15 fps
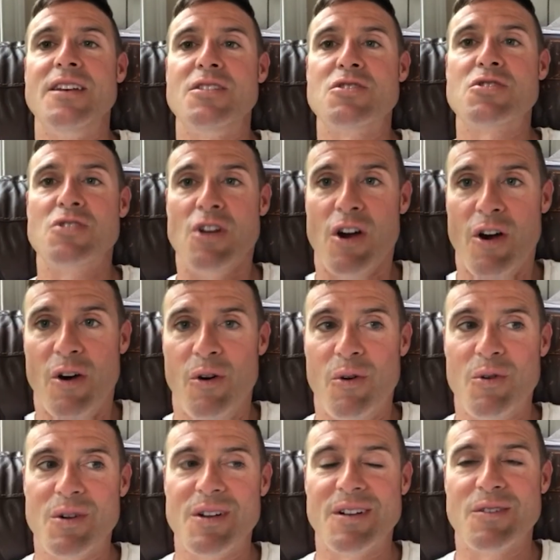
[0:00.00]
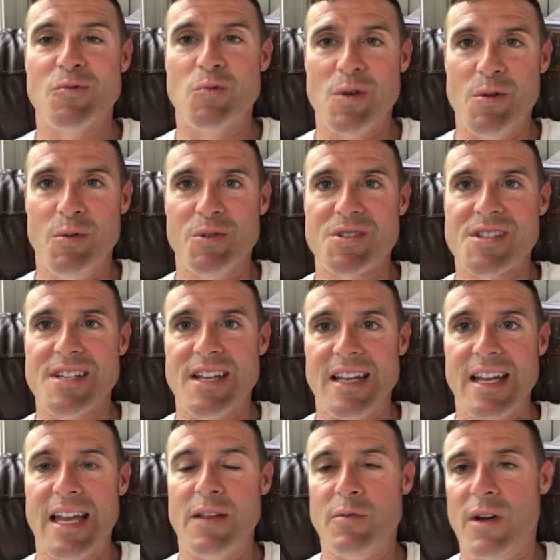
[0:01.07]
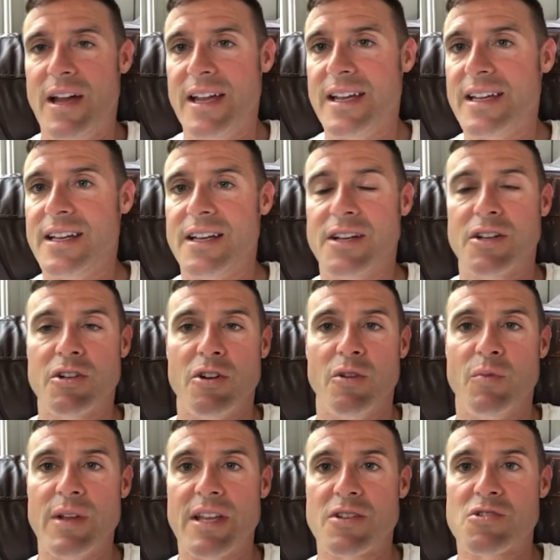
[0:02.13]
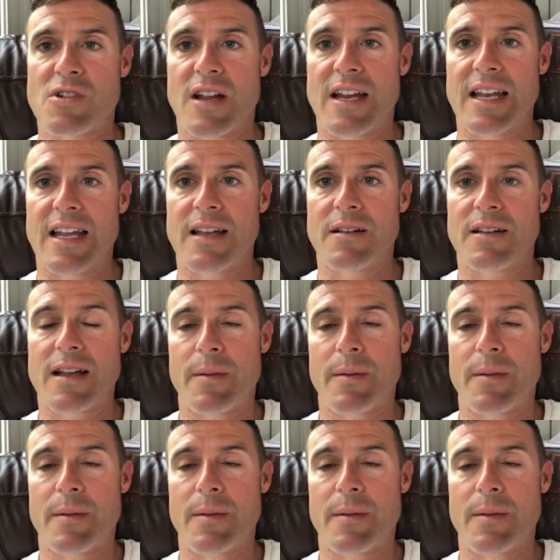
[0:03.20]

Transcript: So we will see. Anyway, good week of training.